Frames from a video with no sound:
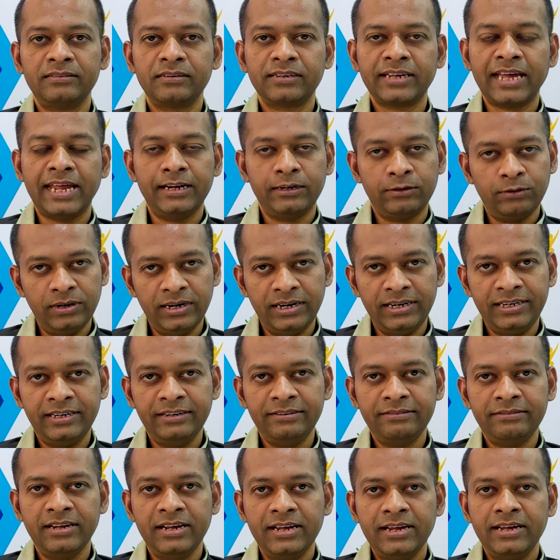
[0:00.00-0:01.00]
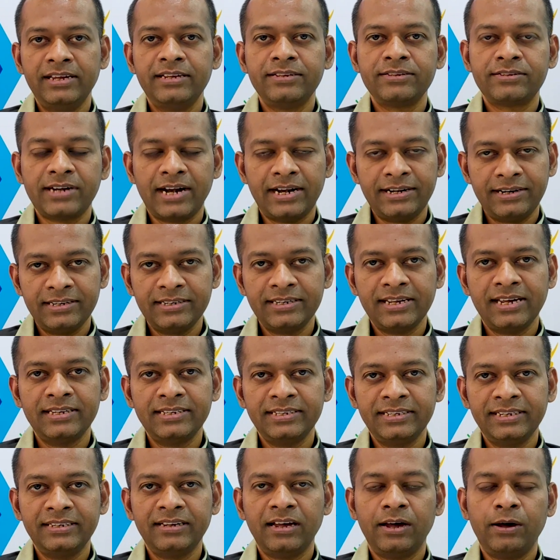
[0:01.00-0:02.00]
calculative in
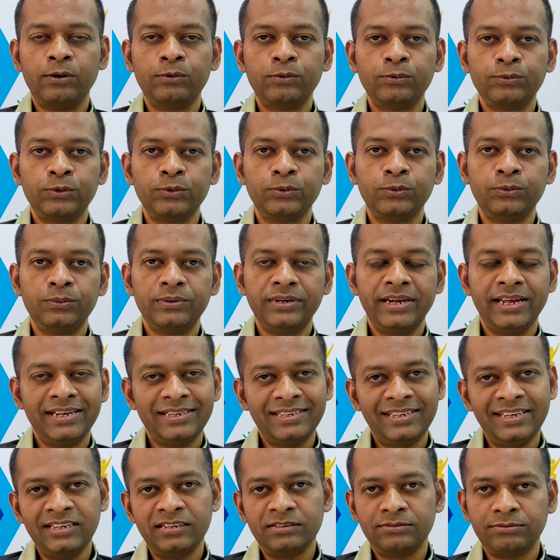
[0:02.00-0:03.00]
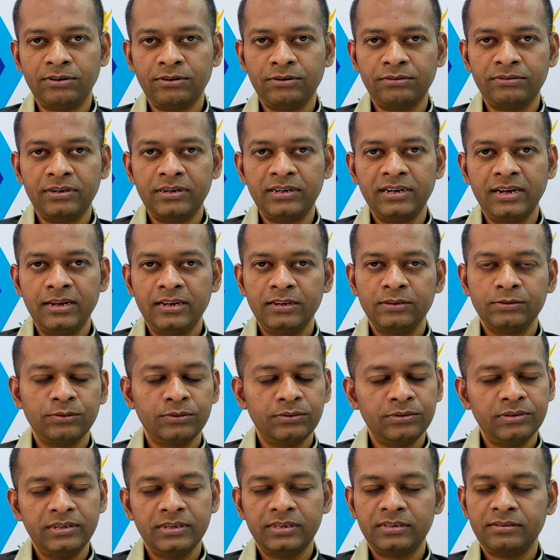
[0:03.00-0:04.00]
strategizing how to take things forward.
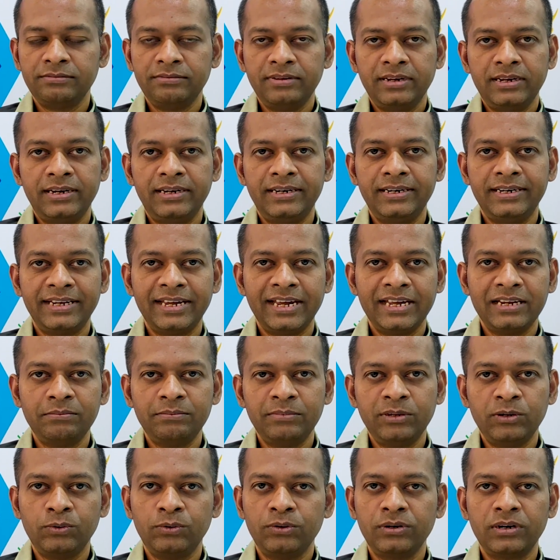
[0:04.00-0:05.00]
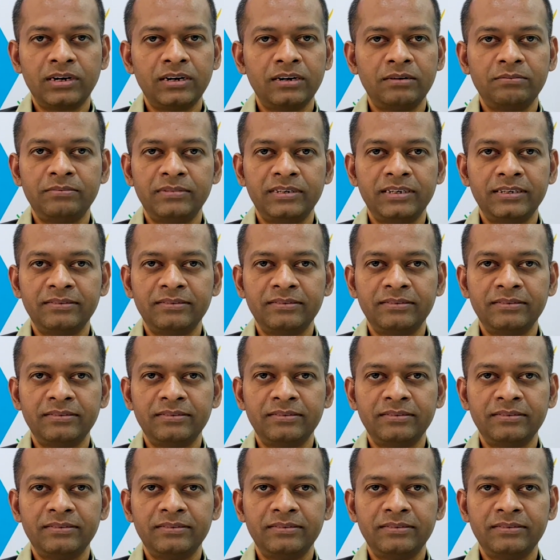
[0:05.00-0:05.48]
So this way it can be overcome.